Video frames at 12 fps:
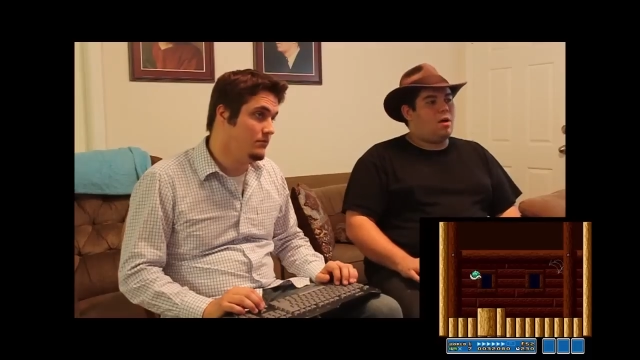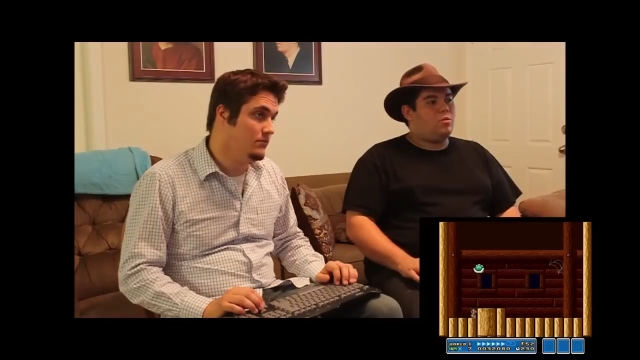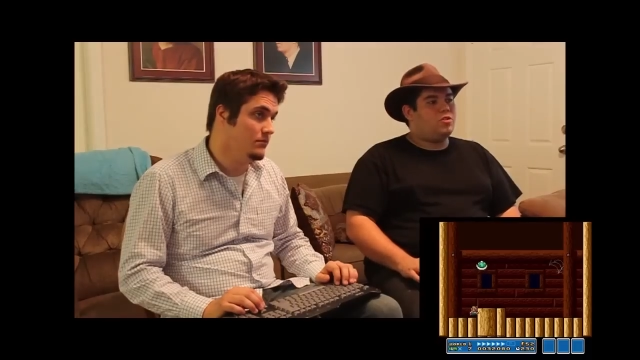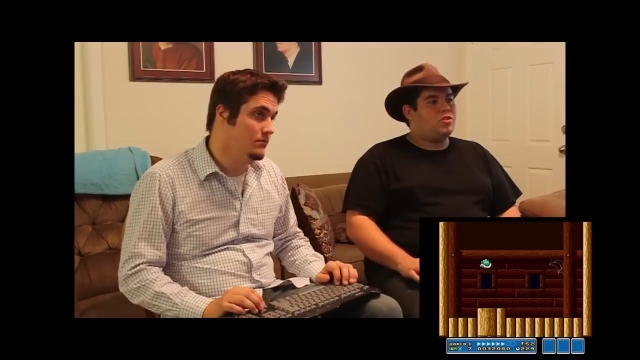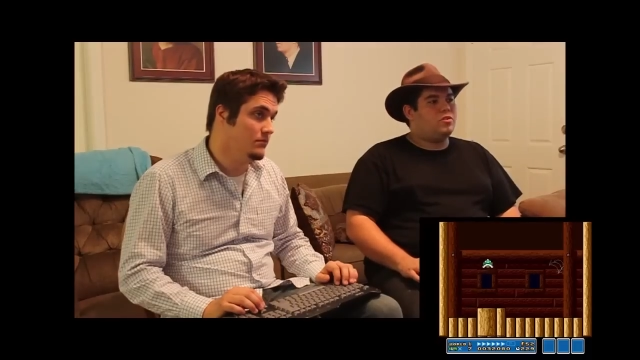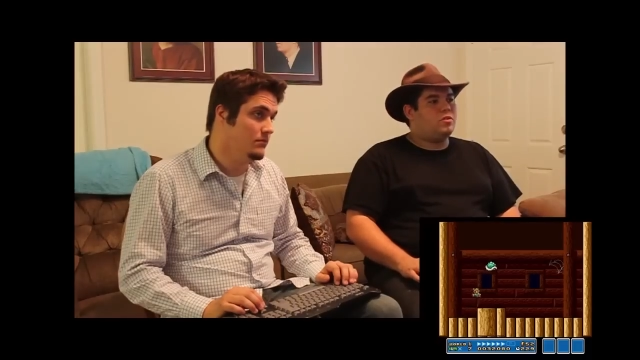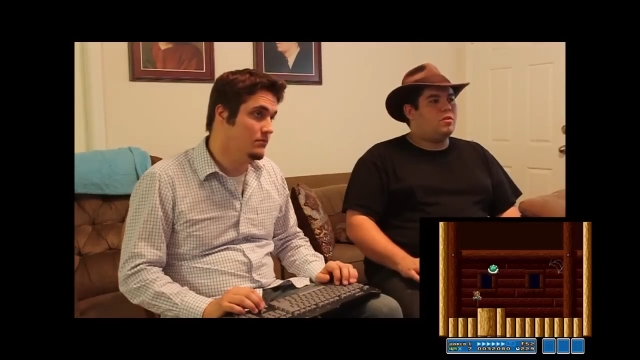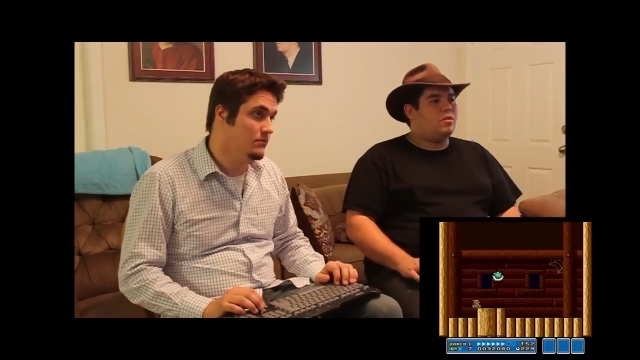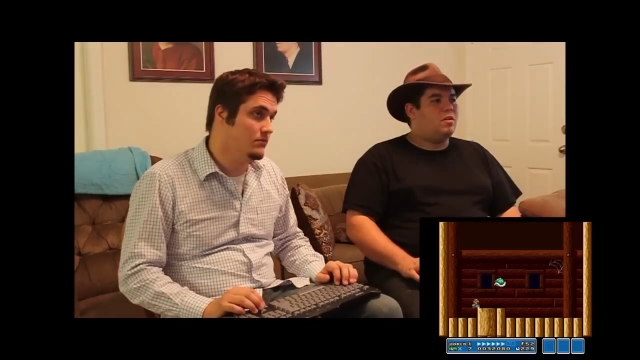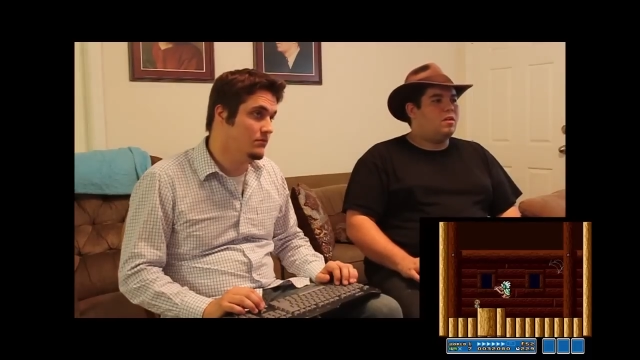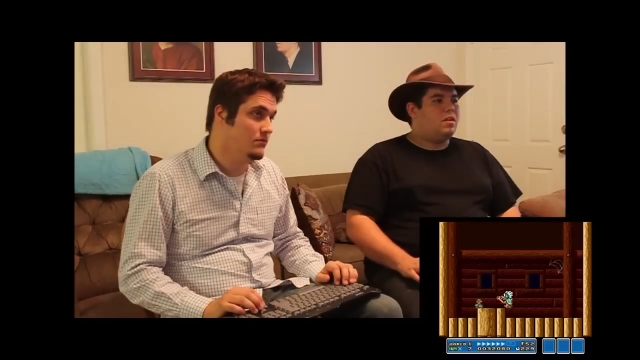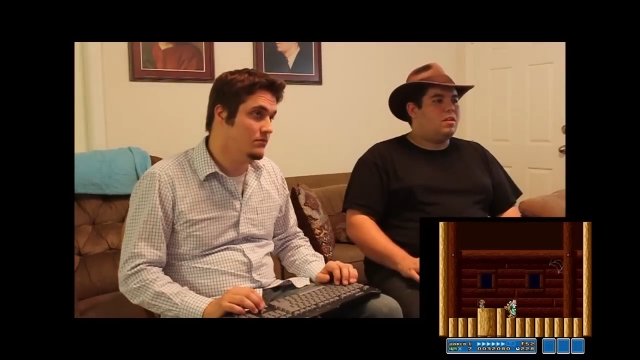Speaker 1: Ouch.
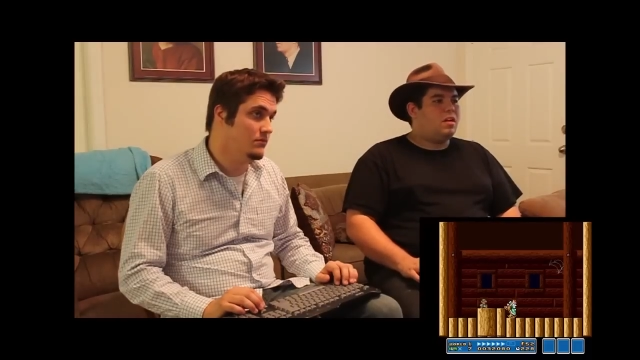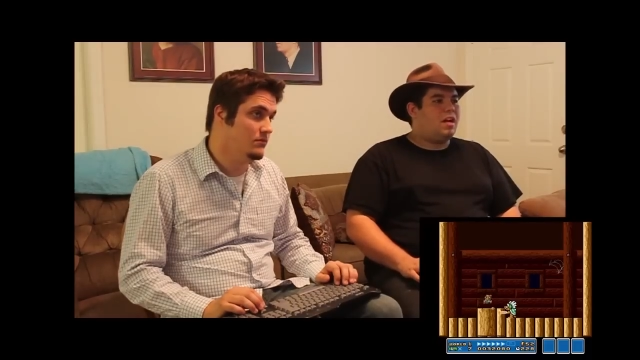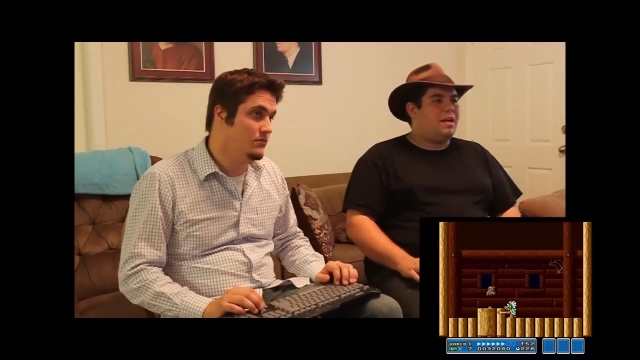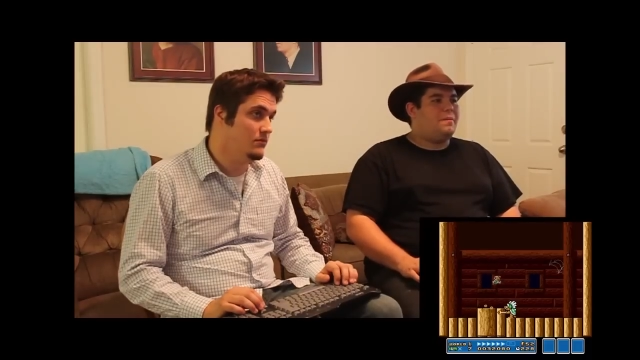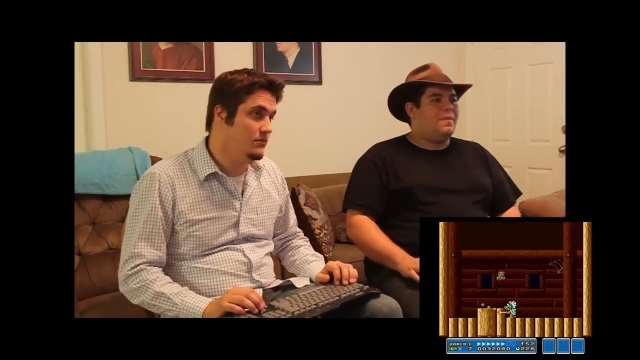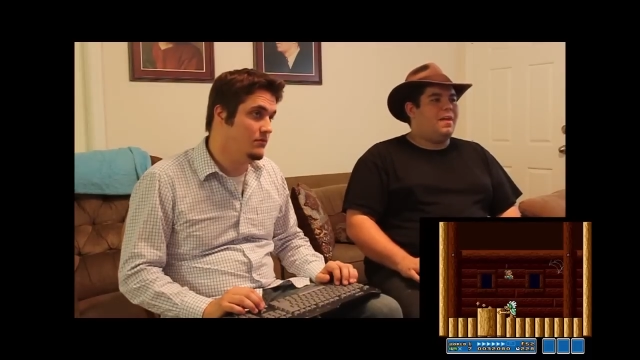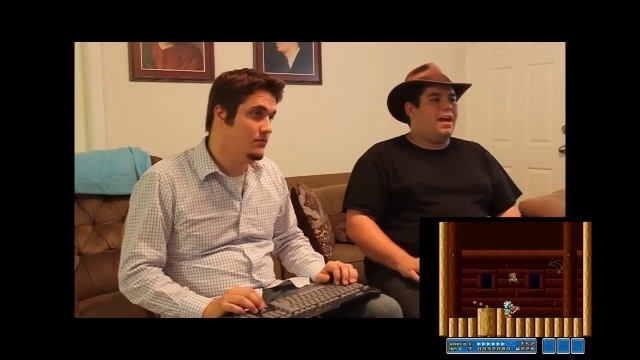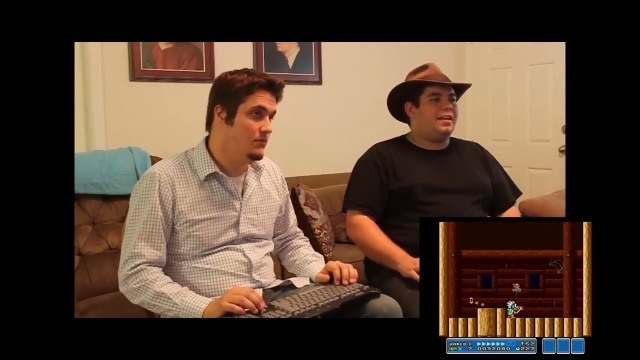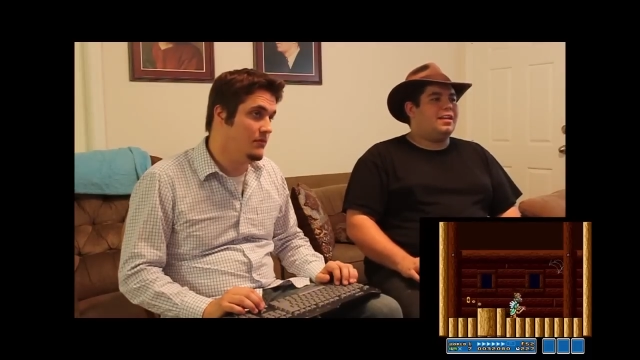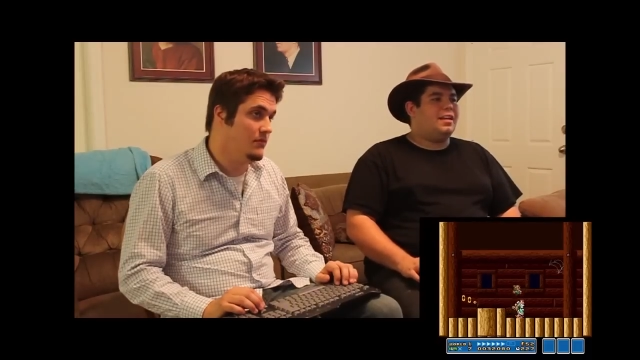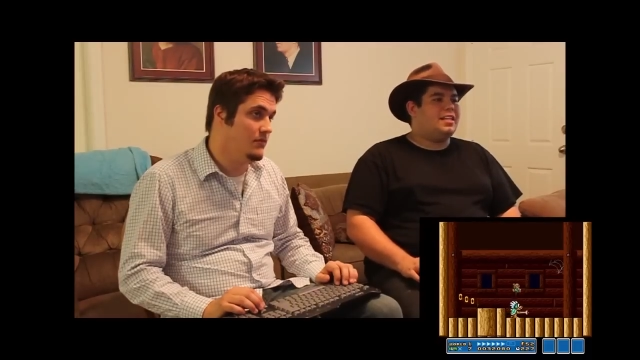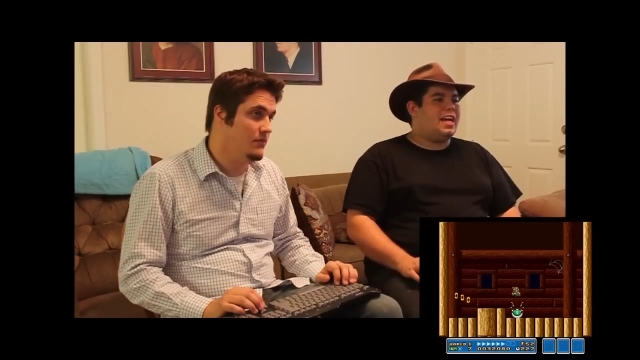I'm
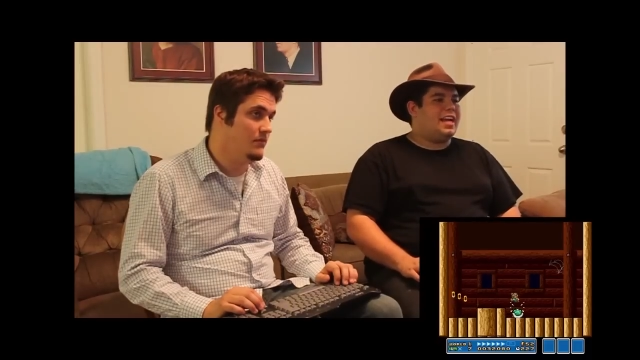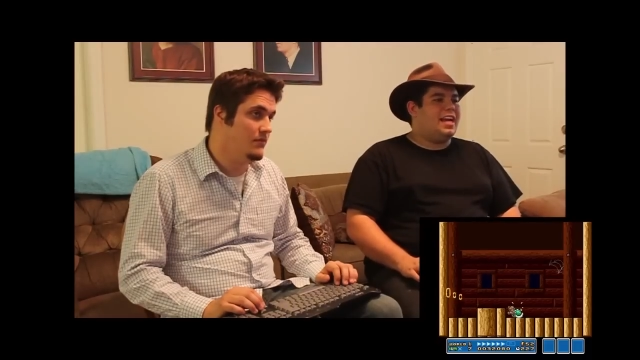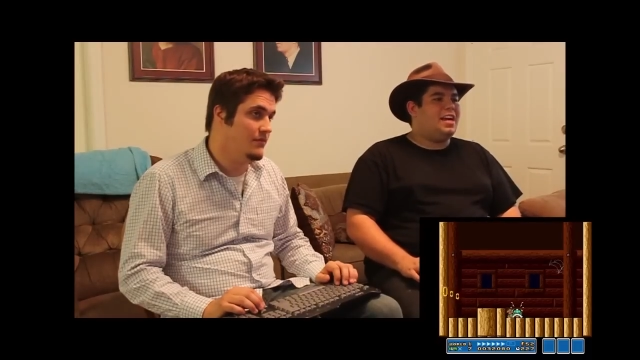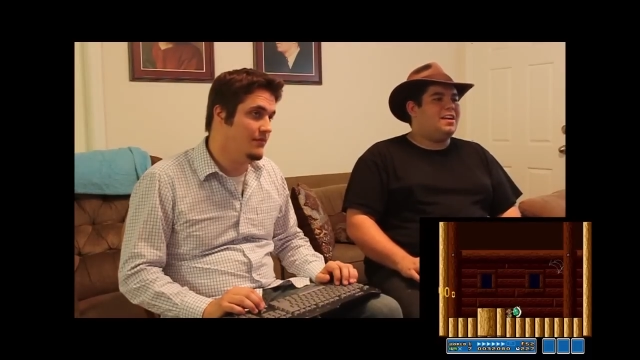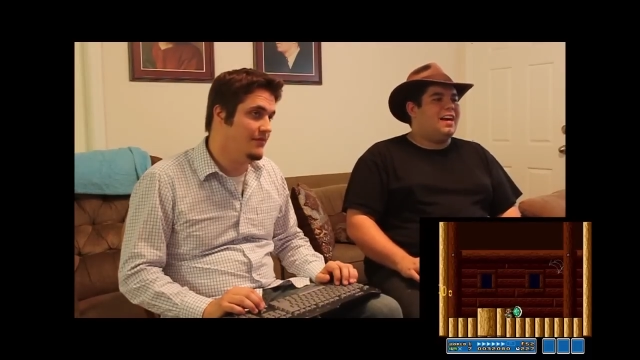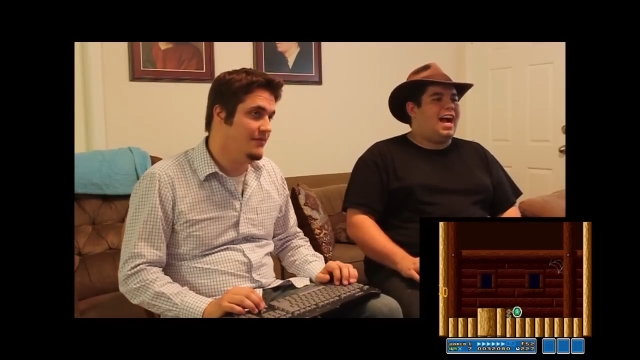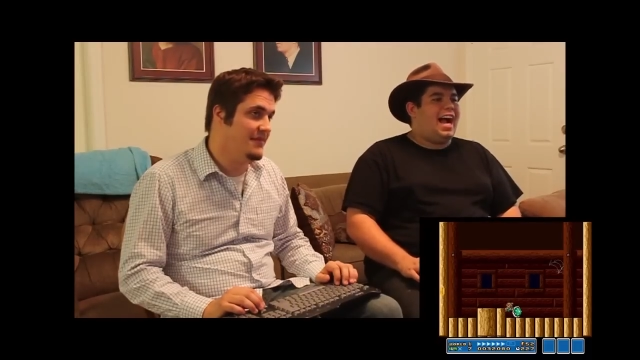not gonna die here.